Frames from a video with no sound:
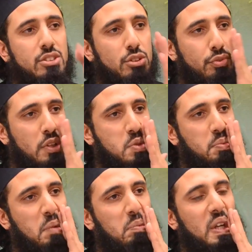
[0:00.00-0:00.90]
do for those
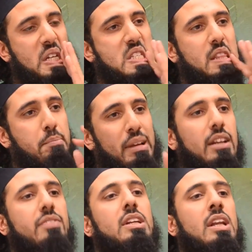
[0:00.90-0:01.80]
people is in the middle
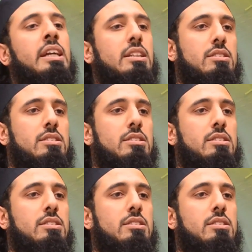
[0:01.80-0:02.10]
of the night,